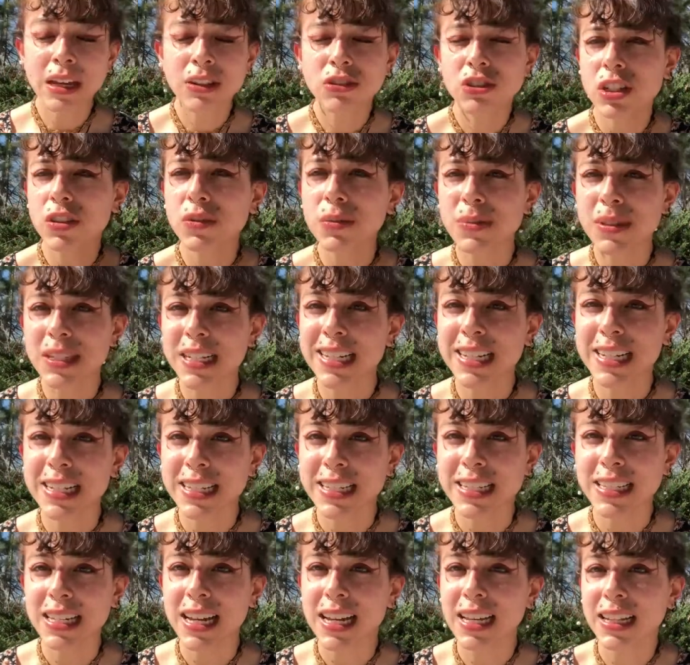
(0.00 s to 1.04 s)
Just from sitting in
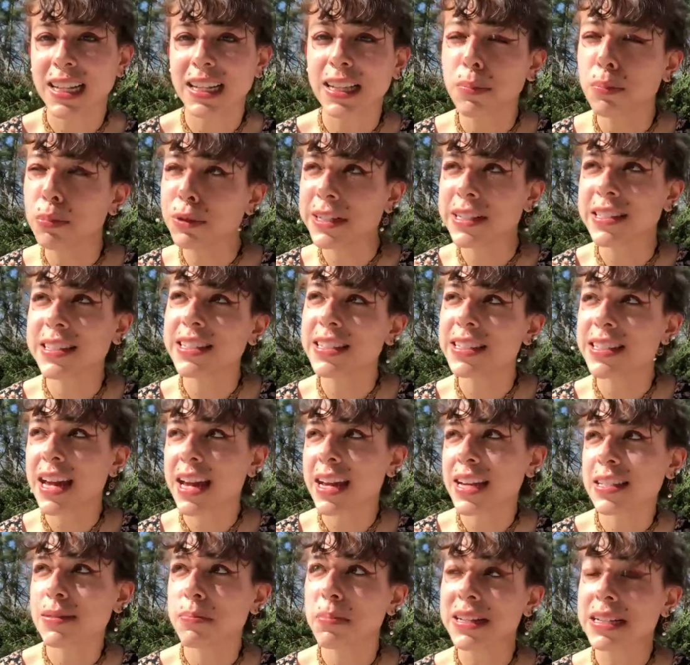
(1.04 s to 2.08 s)
the sun, like the breeze is
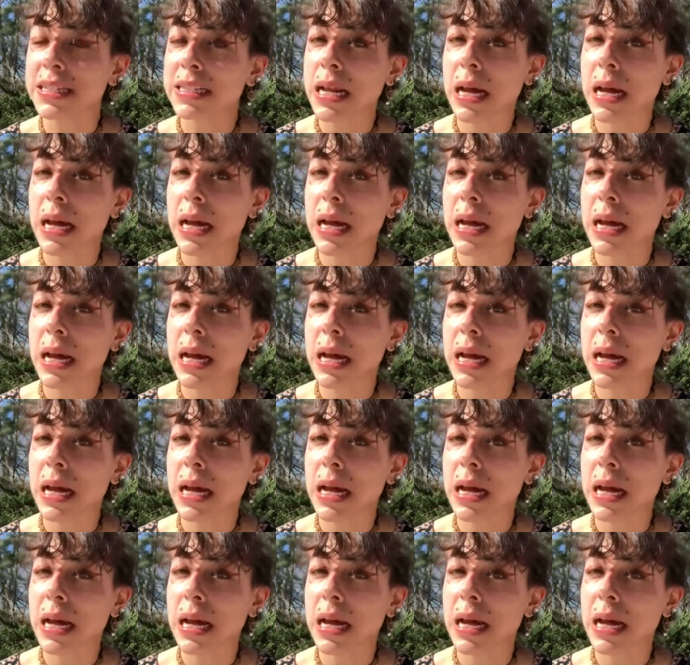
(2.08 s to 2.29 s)
nice, but it's